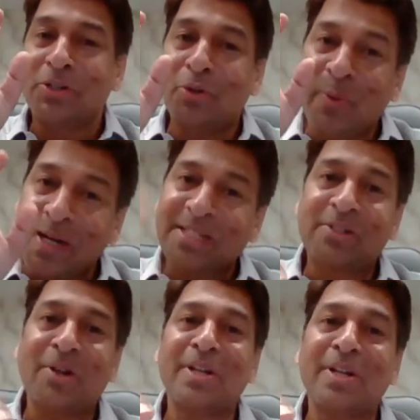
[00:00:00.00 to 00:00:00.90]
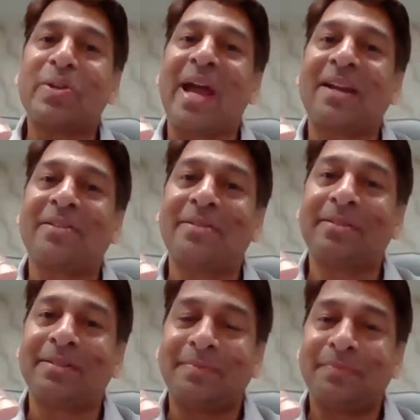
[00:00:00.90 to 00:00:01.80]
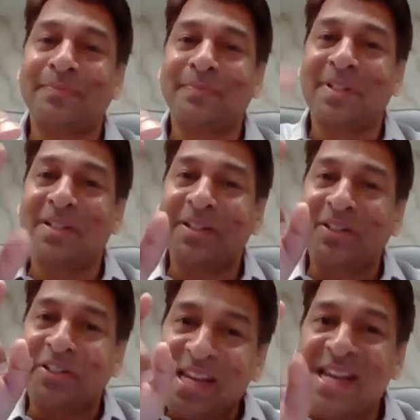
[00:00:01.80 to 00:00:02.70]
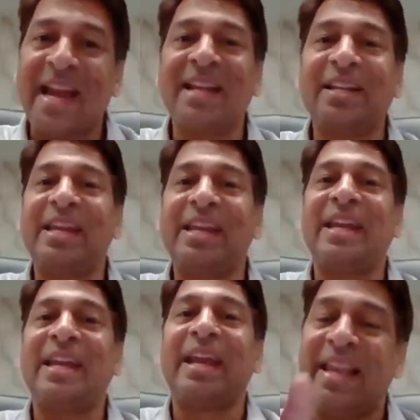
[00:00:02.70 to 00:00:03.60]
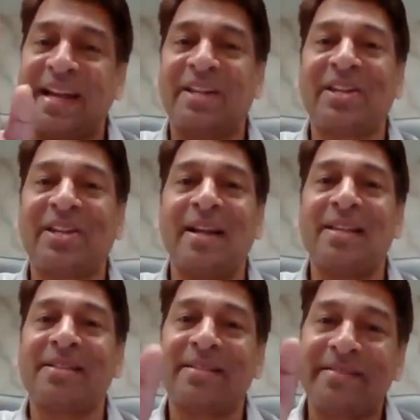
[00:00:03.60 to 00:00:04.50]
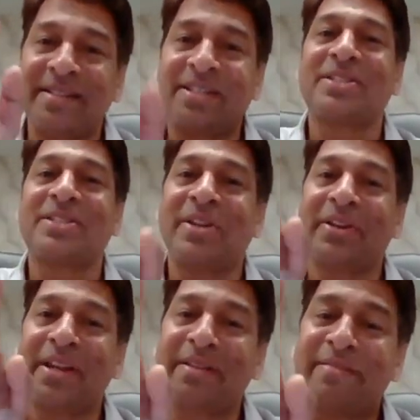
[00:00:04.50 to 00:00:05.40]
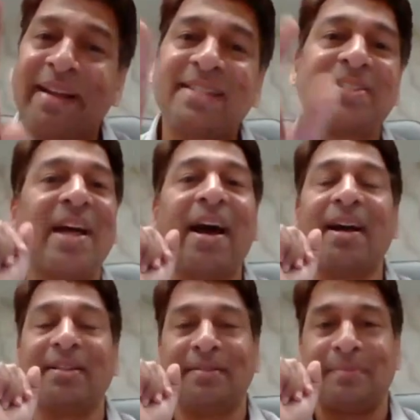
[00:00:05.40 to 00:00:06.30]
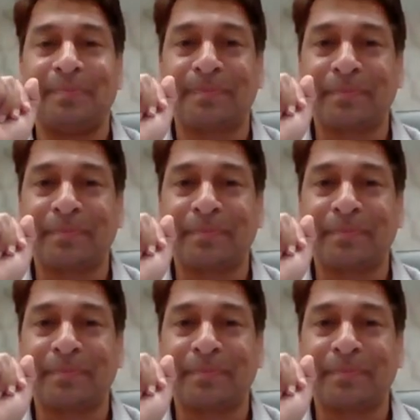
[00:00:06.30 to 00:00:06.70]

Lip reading: So works contractor, T&D Electricals, registered in Rajasthan,